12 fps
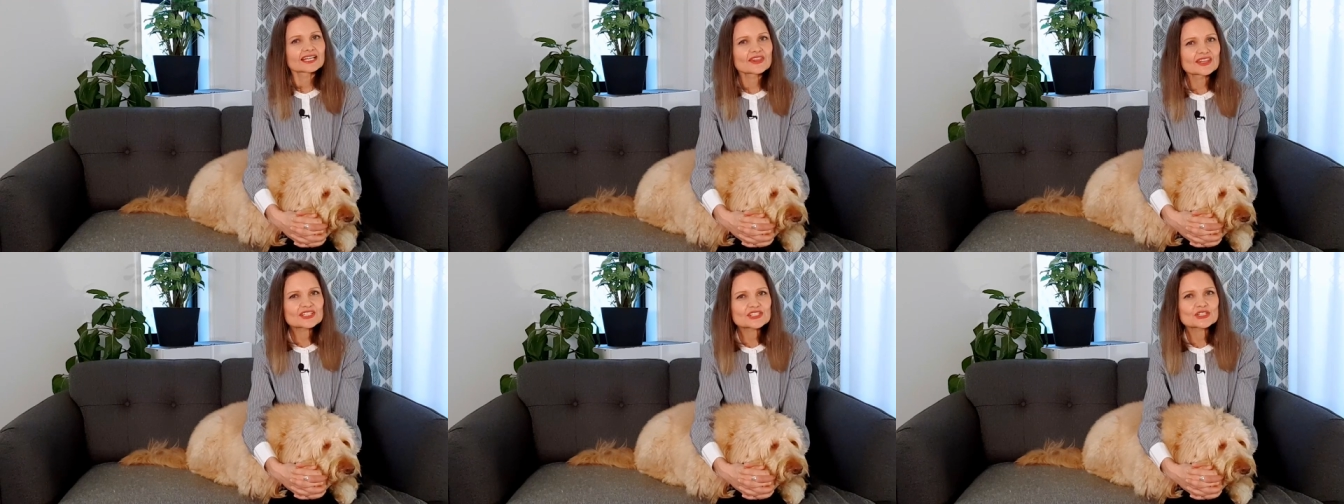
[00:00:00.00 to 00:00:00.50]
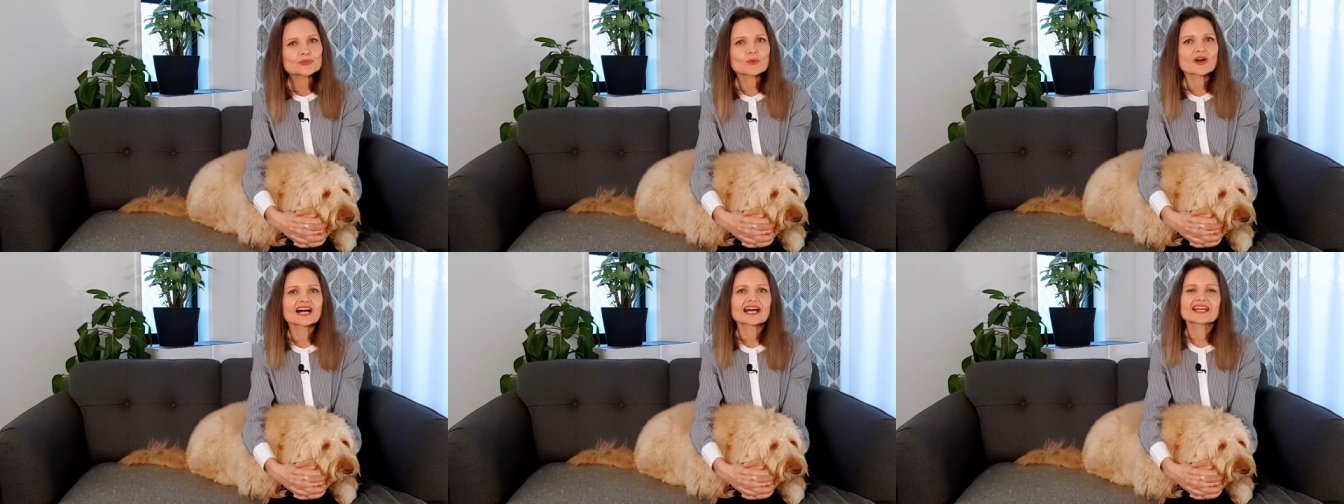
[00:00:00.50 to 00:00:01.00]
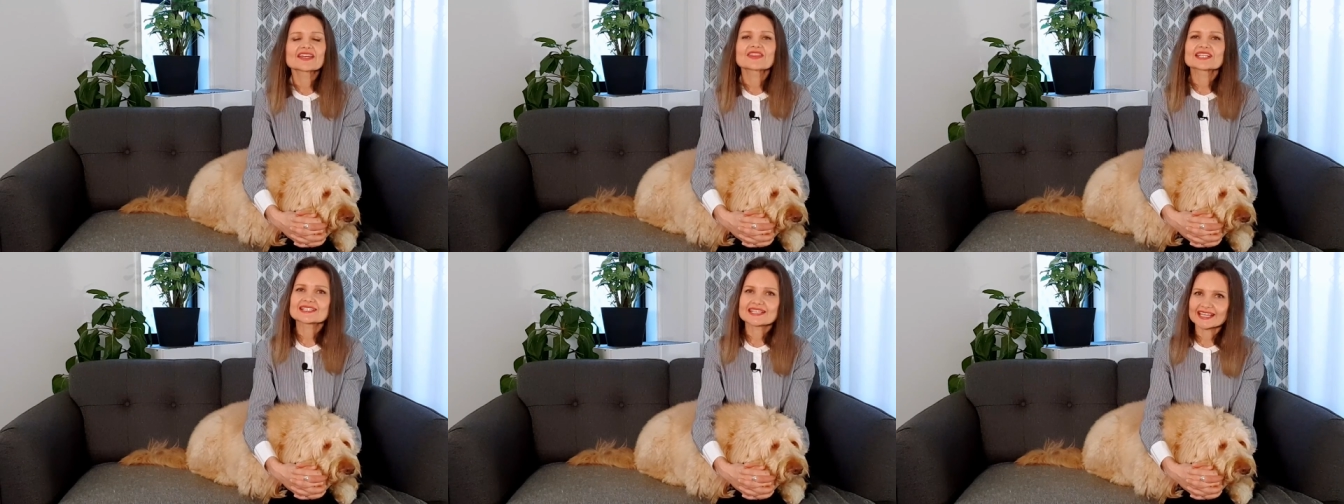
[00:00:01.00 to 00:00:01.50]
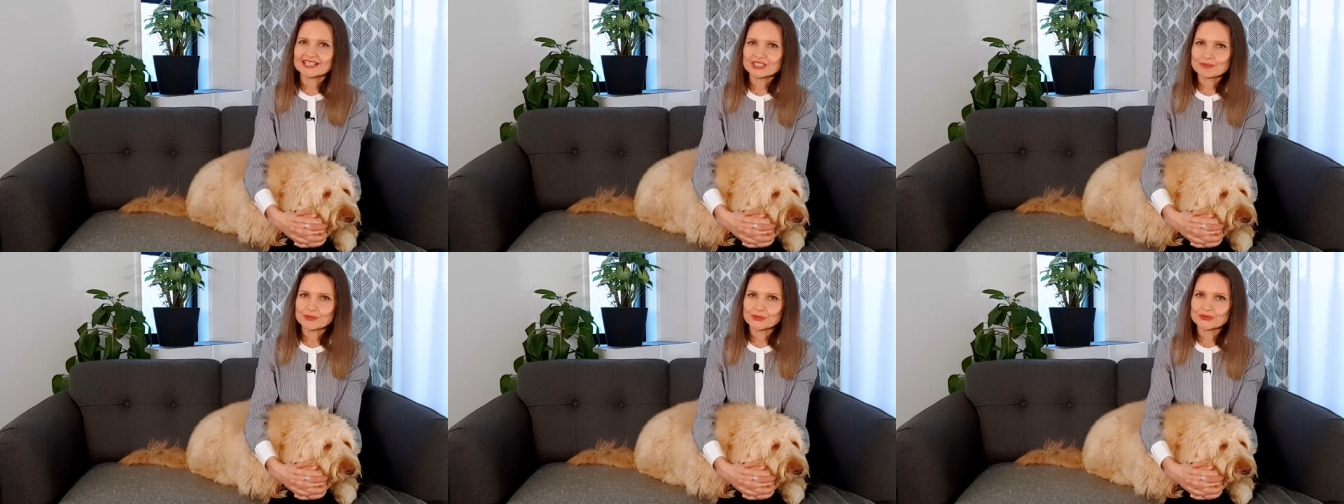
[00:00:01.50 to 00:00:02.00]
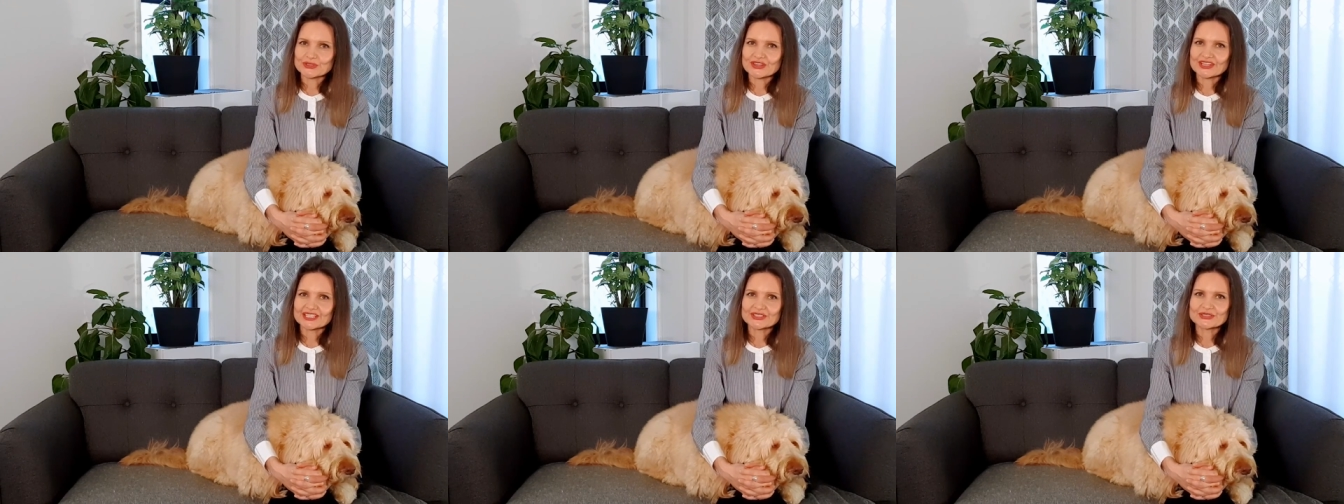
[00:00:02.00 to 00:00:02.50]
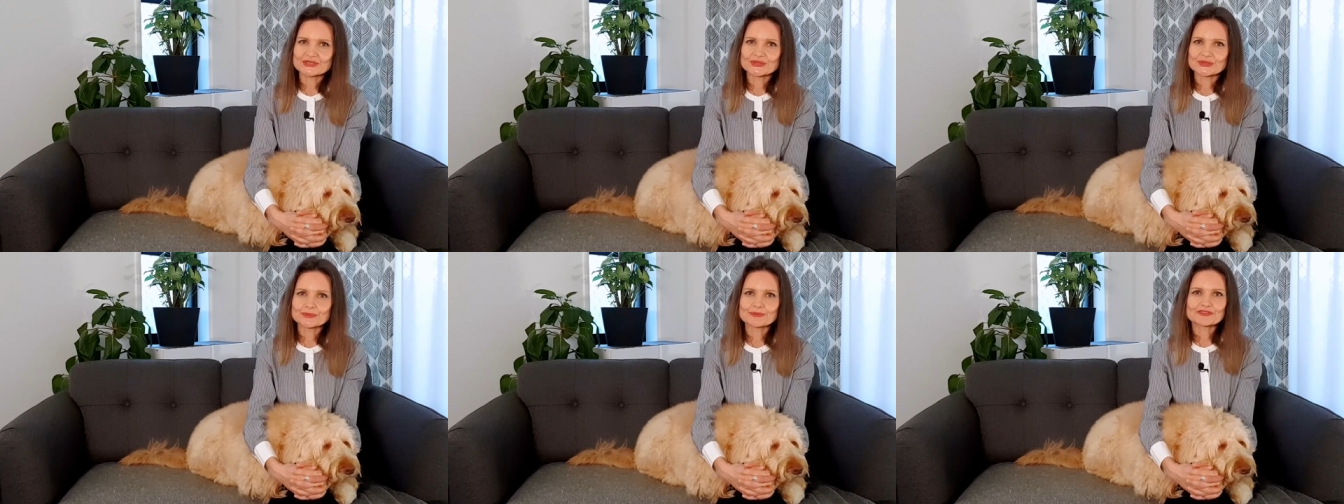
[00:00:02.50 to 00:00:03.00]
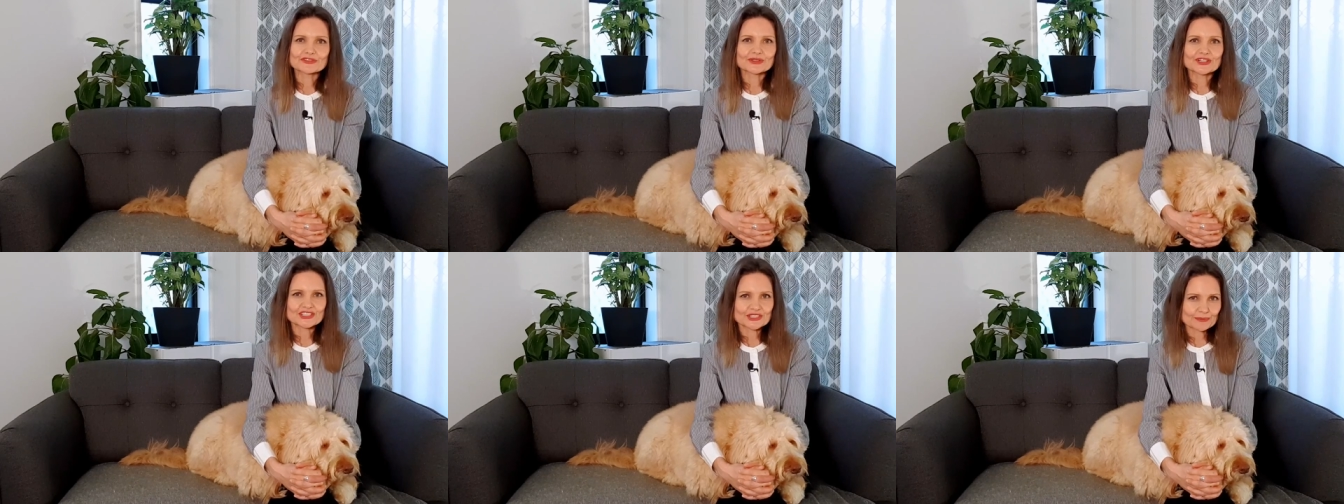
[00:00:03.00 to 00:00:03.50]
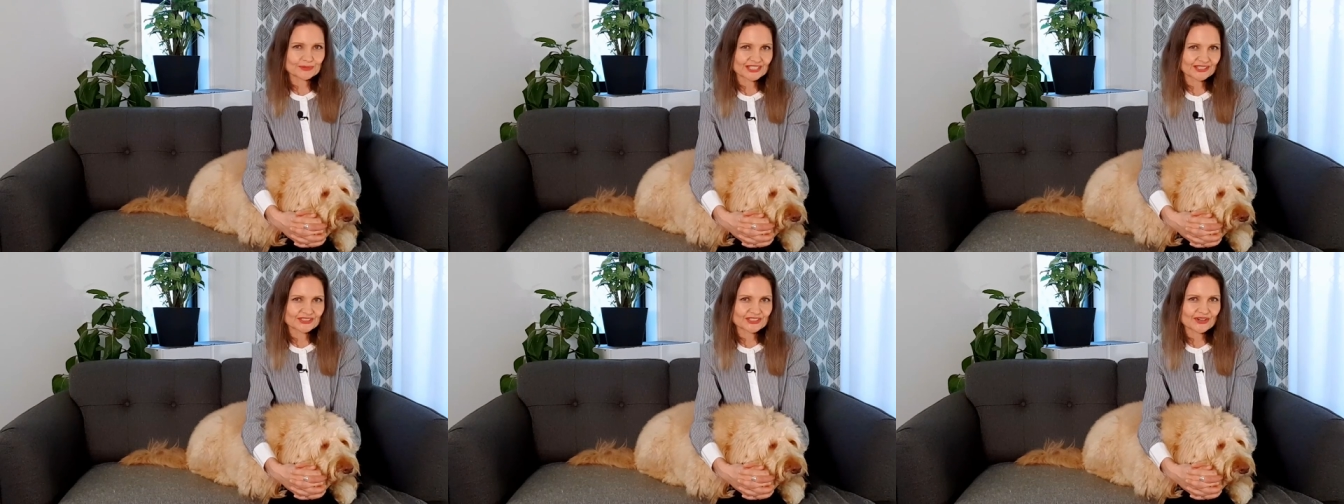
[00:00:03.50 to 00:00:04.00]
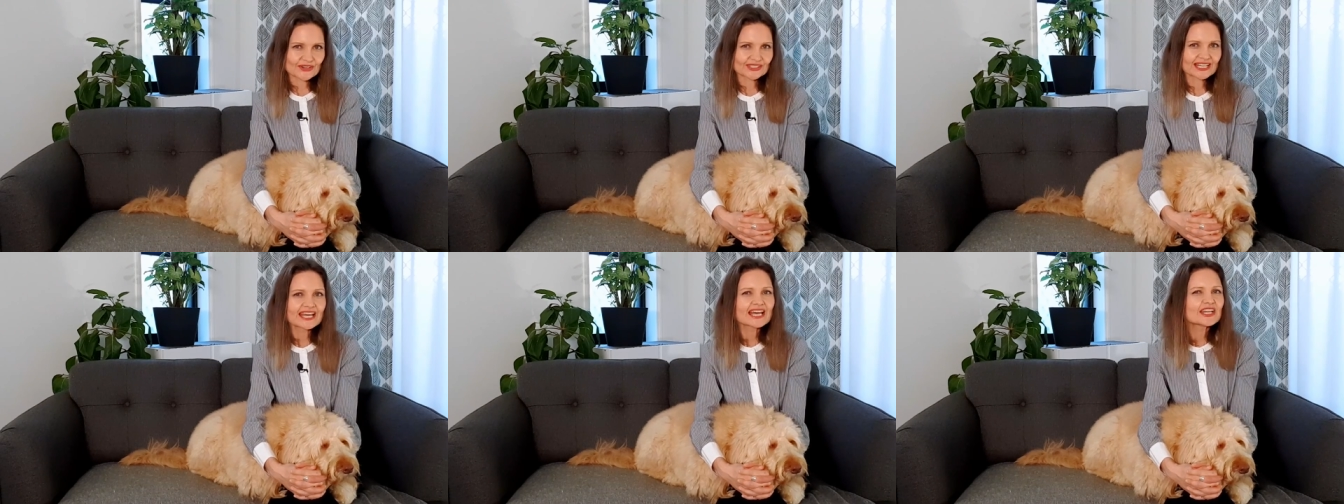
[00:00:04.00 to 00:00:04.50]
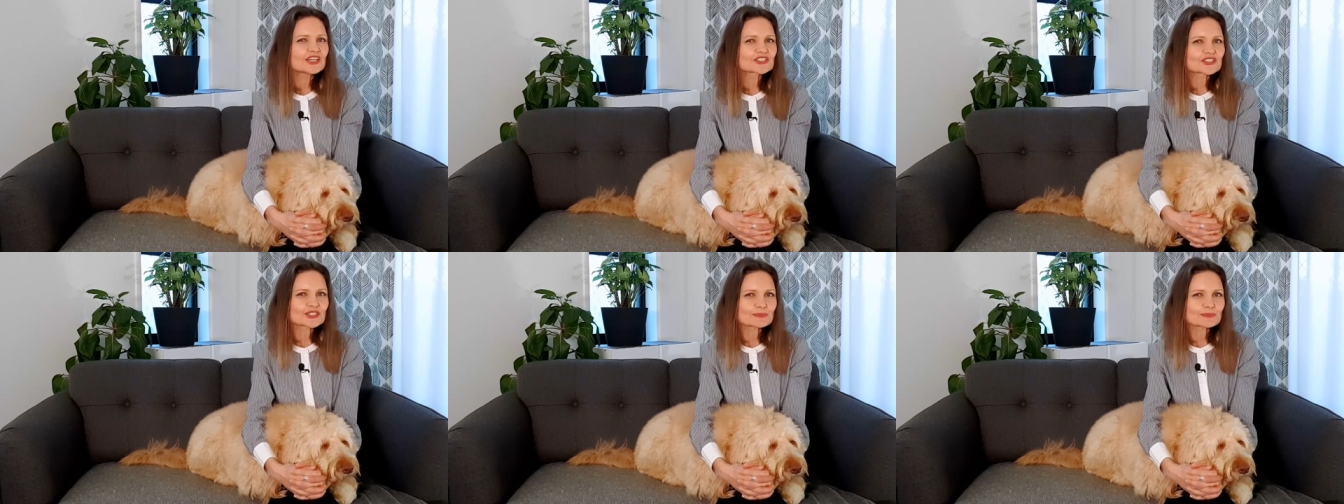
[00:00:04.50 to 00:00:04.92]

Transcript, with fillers: This is why the second important thing to do before adopting a dog is to